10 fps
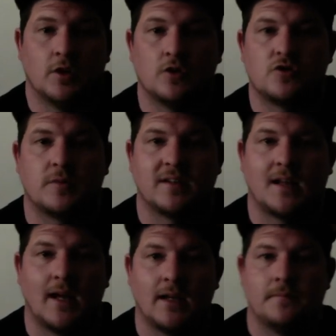Just drop us a
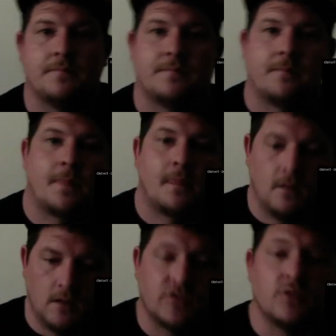line
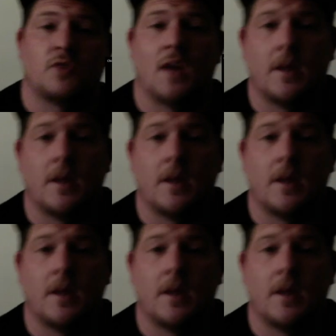unsubscribe